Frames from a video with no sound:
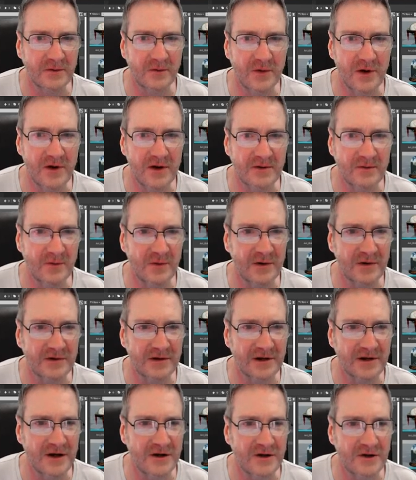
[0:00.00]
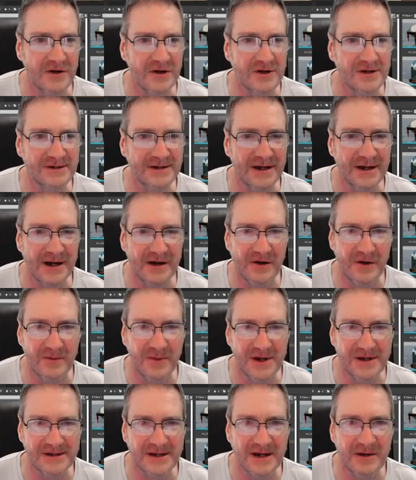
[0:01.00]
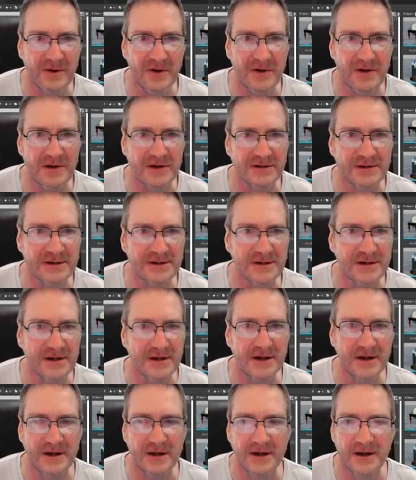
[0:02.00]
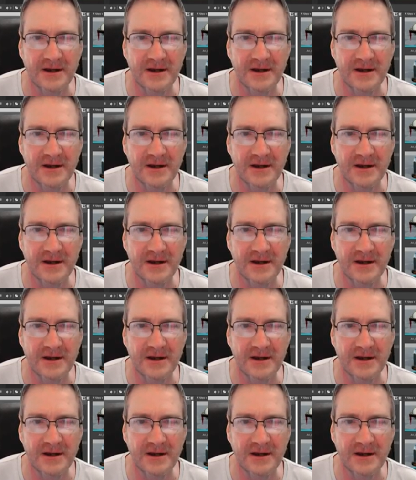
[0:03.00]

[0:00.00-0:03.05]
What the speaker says: Did I not use that narrow piece anywhere else?